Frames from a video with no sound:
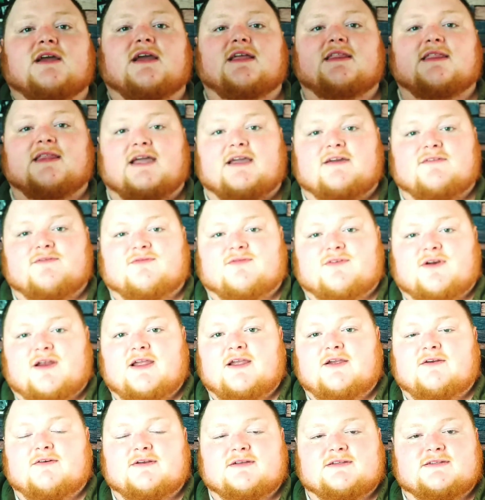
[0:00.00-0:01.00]
and that
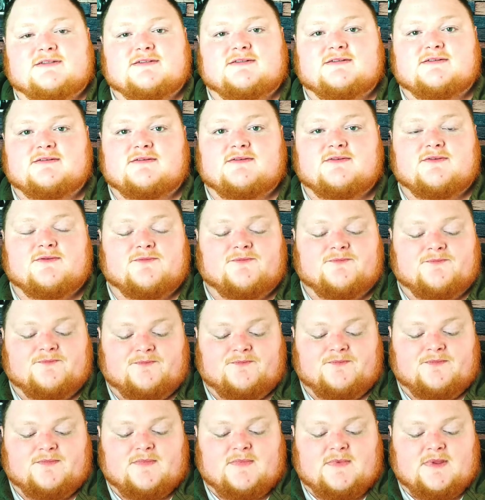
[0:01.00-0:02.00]
fragrance,
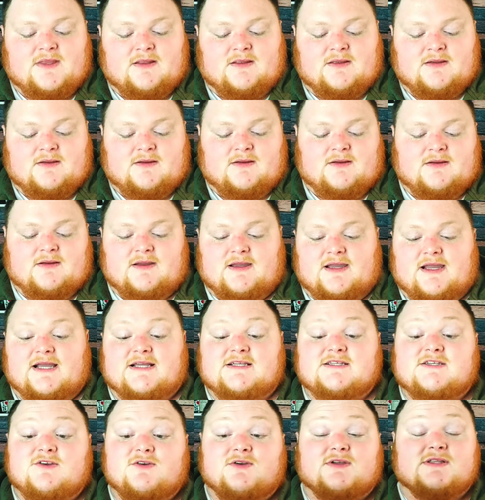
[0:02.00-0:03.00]

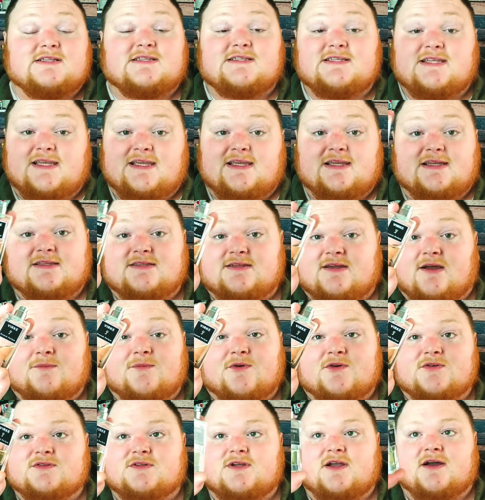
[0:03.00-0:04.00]
as you can see, it's
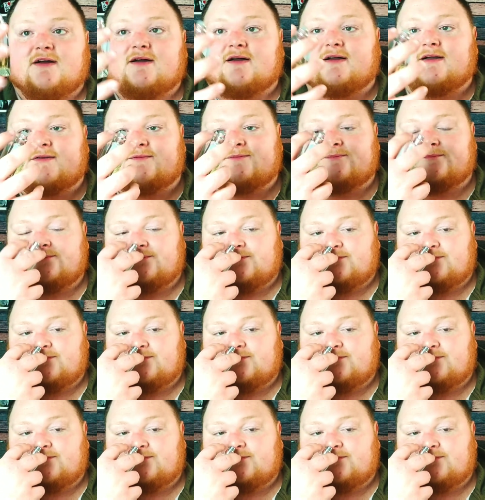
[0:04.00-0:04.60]
almost gone.